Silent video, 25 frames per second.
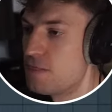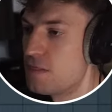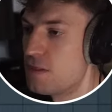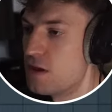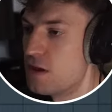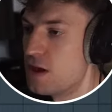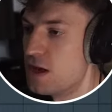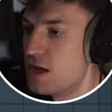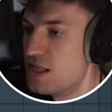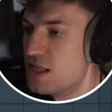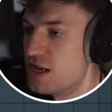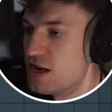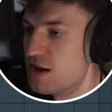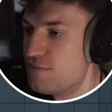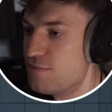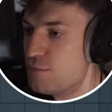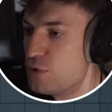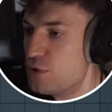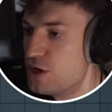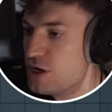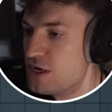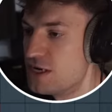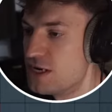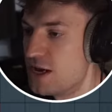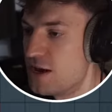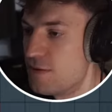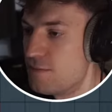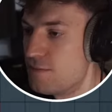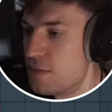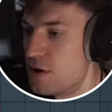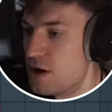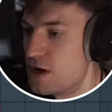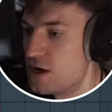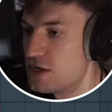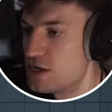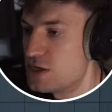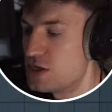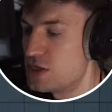and then I've put it down
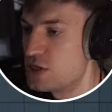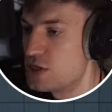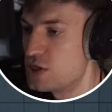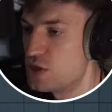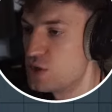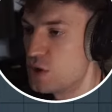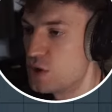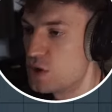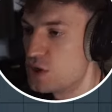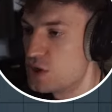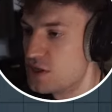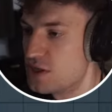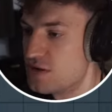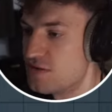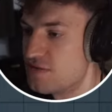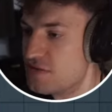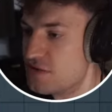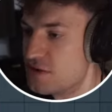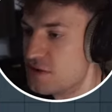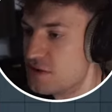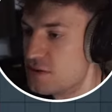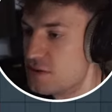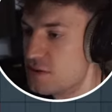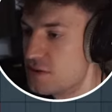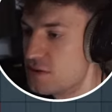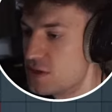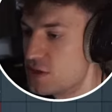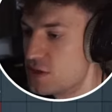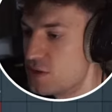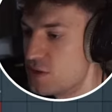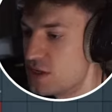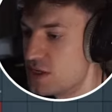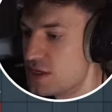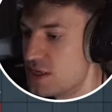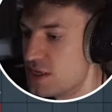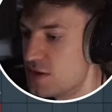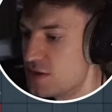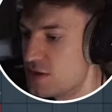-2 octaves, so
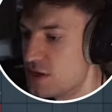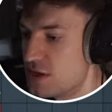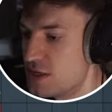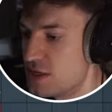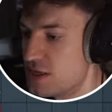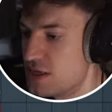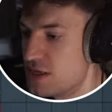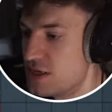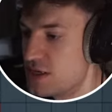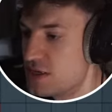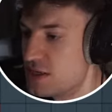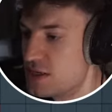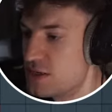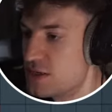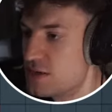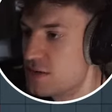it sounds like this.